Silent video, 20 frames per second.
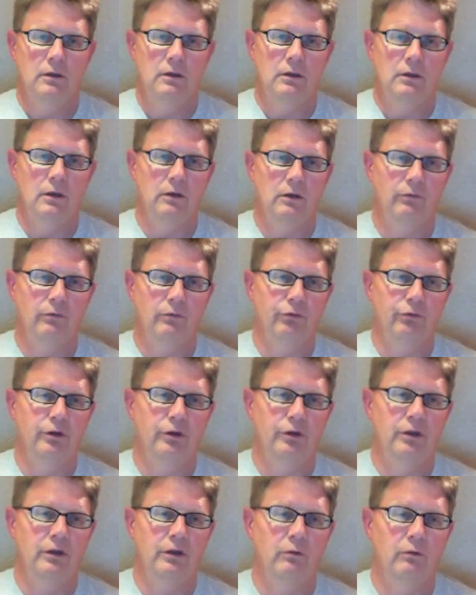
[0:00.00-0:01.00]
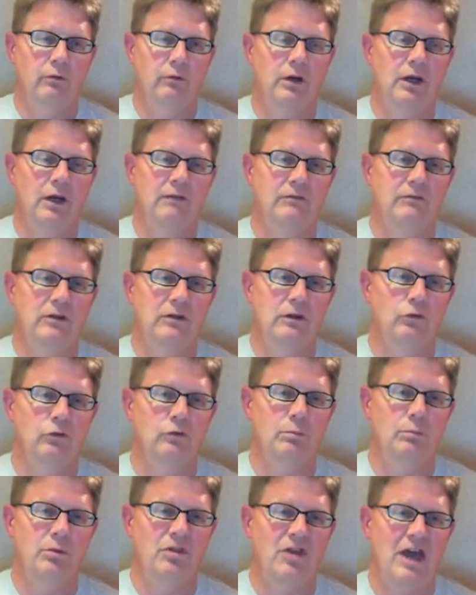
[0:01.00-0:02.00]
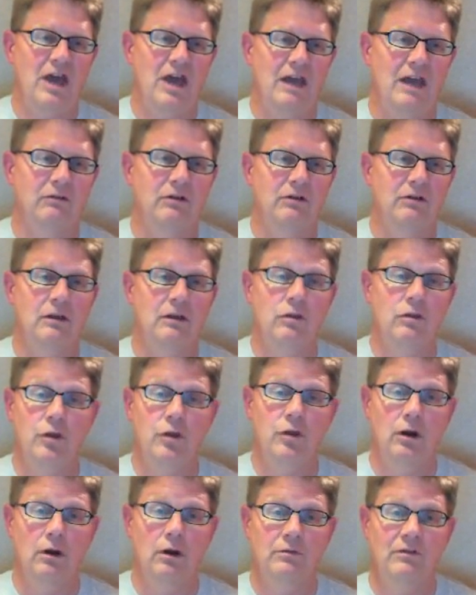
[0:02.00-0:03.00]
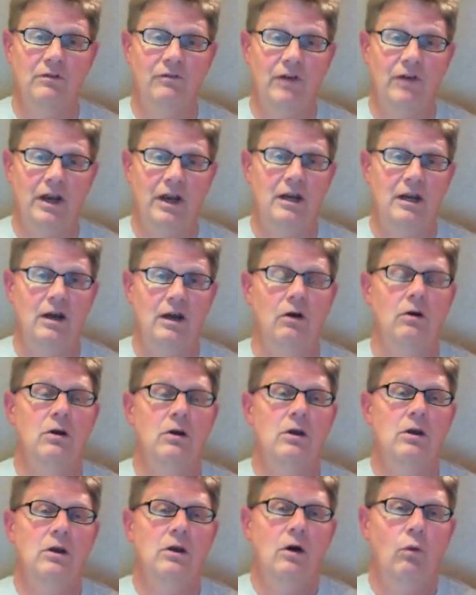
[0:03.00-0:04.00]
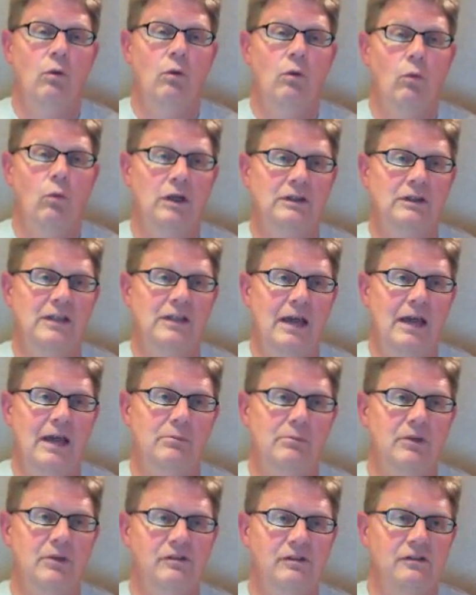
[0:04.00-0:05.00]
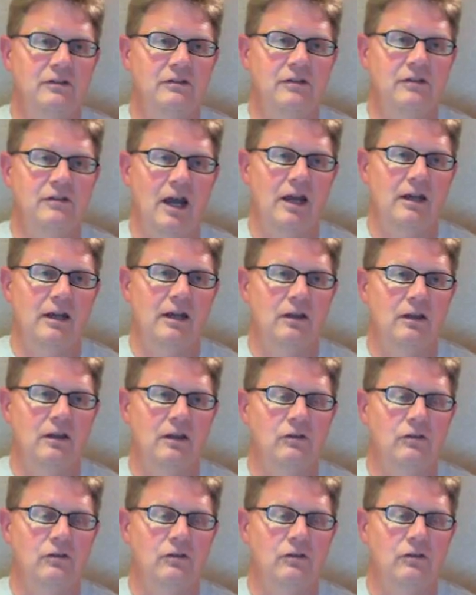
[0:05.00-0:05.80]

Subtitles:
Really, we're going to have to use the Pythagorean theorem to find out what that missing side is.